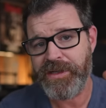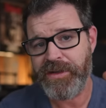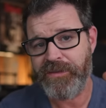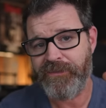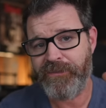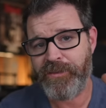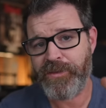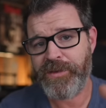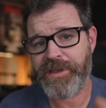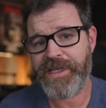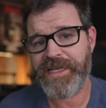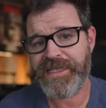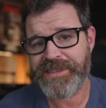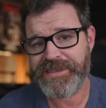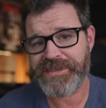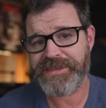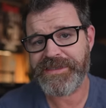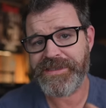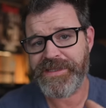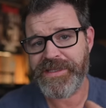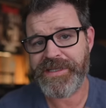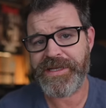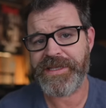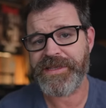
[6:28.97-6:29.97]
for less
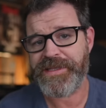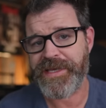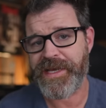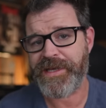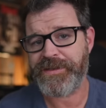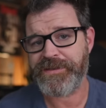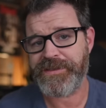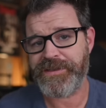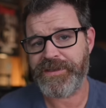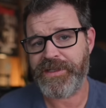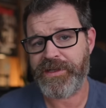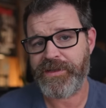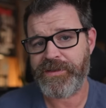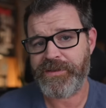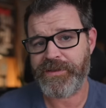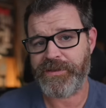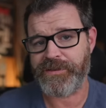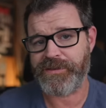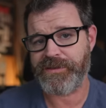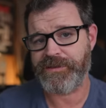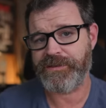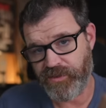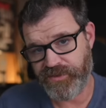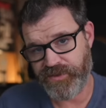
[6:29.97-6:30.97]
than
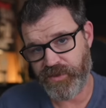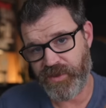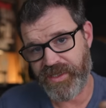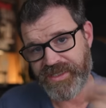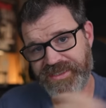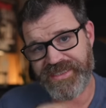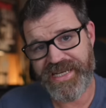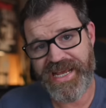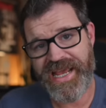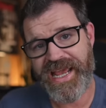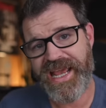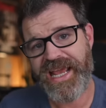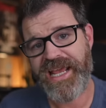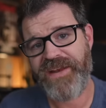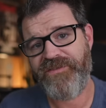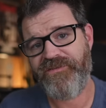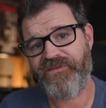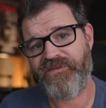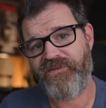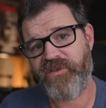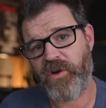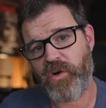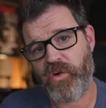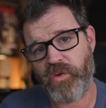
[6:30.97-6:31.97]
$1,000. Also has a
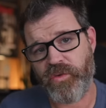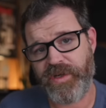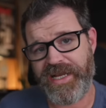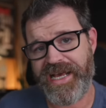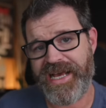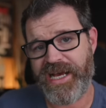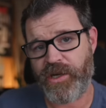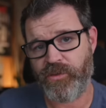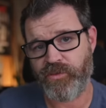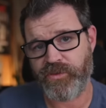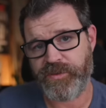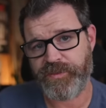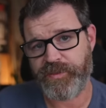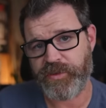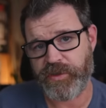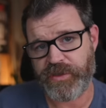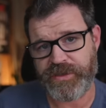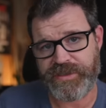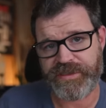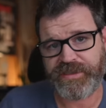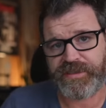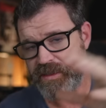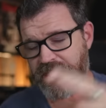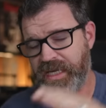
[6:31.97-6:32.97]
headphone
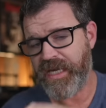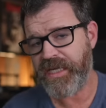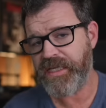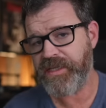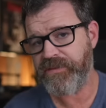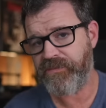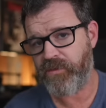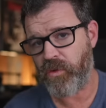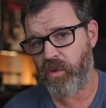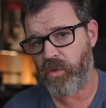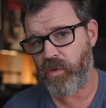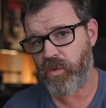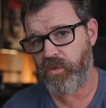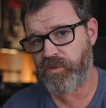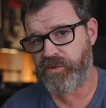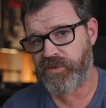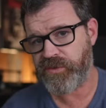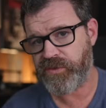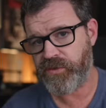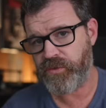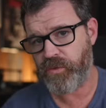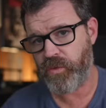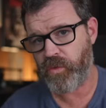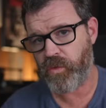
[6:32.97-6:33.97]
output. Kind of old
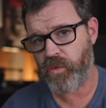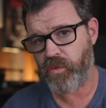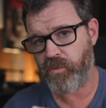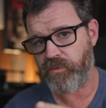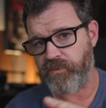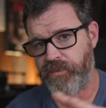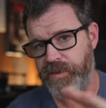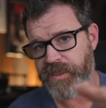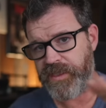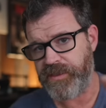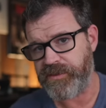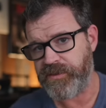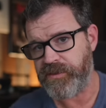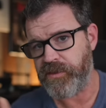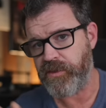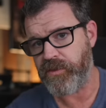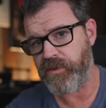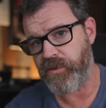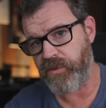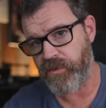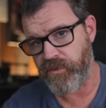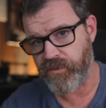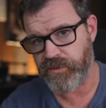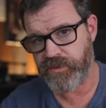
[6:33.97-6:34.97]
school meets
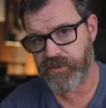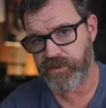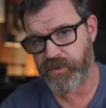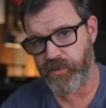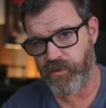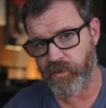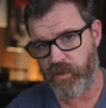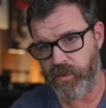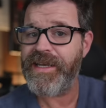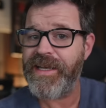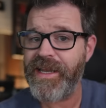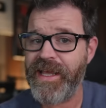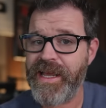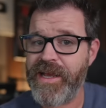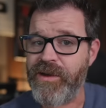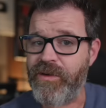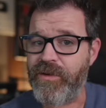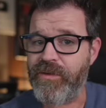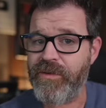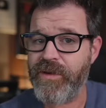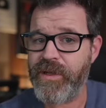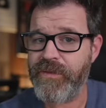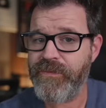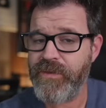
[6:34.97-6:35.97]
new school.
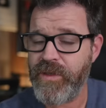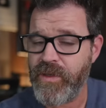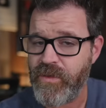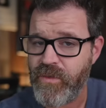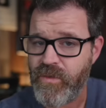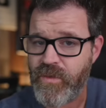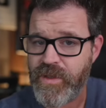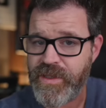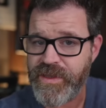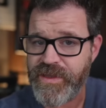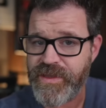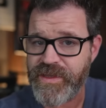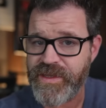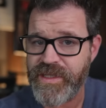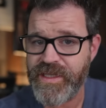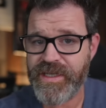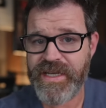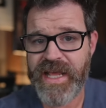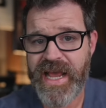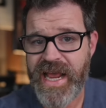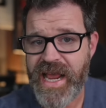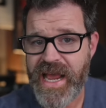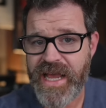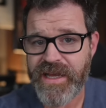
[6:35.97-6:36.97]
Now, if you don't want the
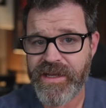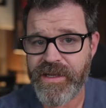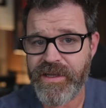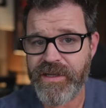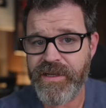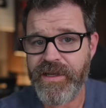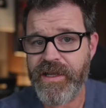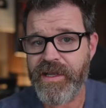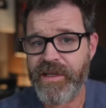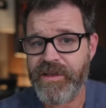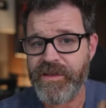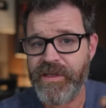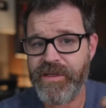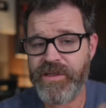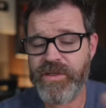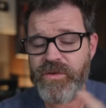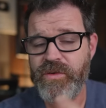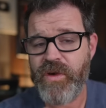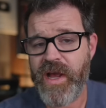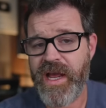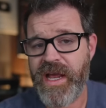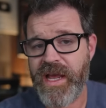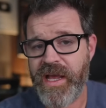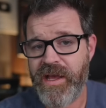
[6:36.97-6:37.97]
DAC, they
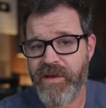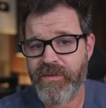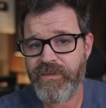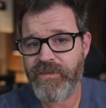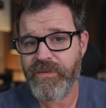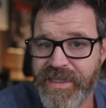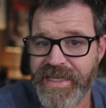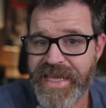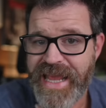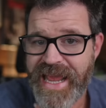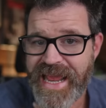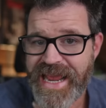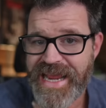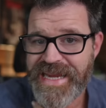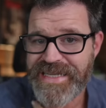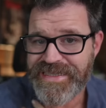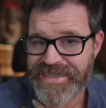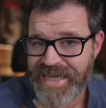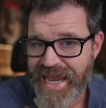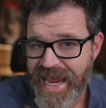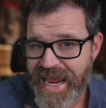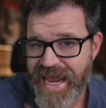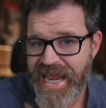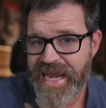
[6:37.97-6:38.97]
do have the
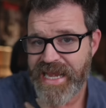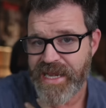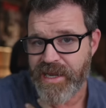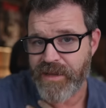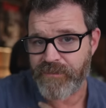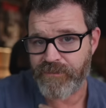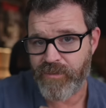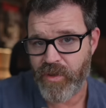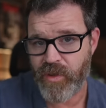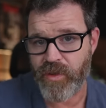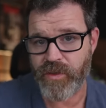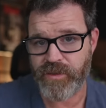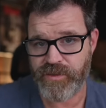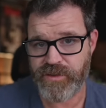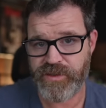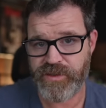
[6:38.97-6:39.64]
A10 Mark